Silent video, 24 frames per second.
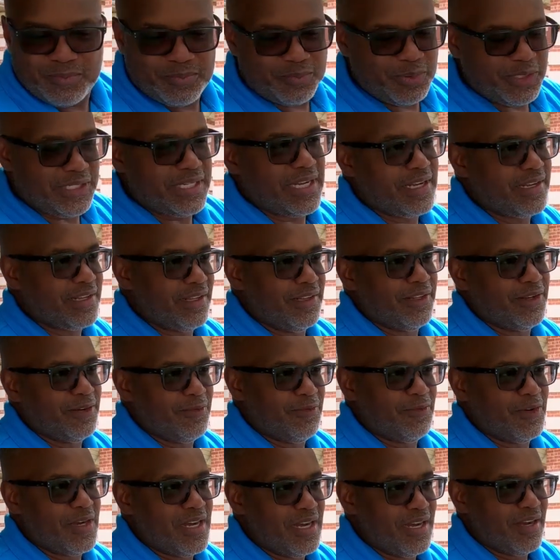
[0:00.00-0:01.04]
particular
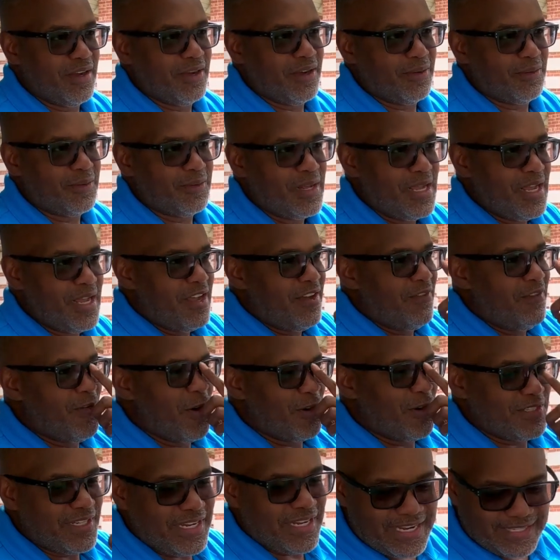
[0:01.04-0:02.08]

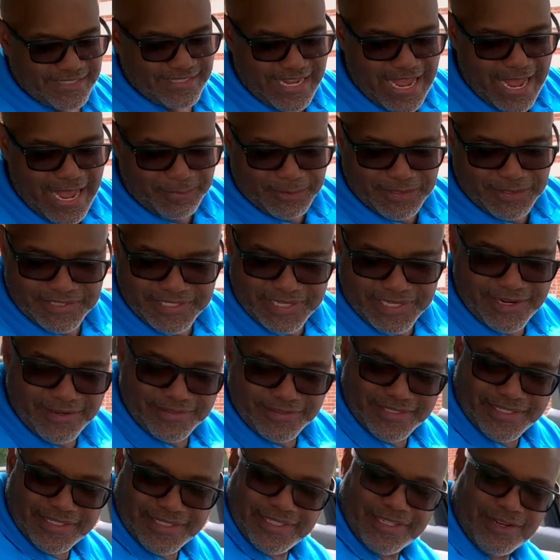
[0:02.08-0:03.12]
version has captain
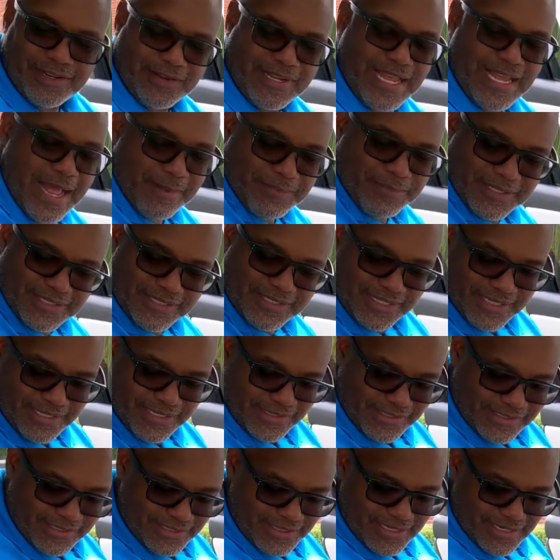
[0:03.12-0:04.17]
chairs in it, or captain
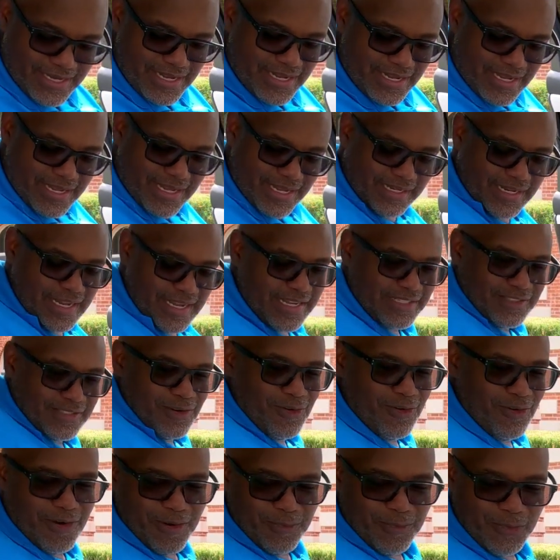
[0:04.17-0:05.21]
seats, and it has an
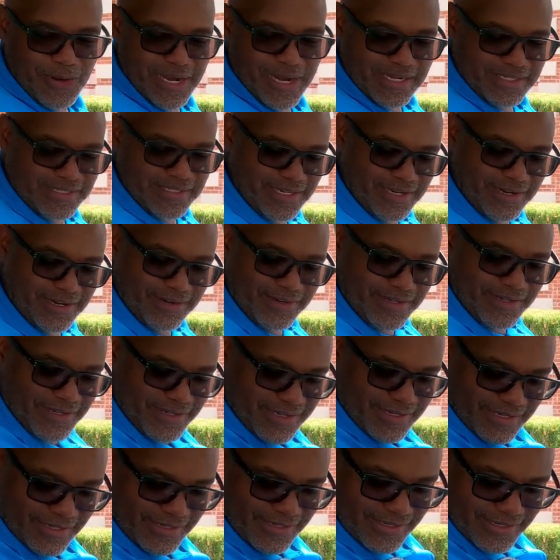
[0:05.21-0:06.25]
armrest here. You
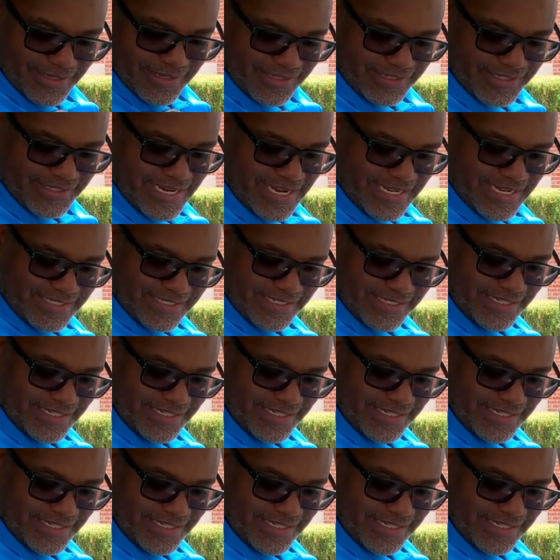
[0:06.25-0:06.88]
can adjust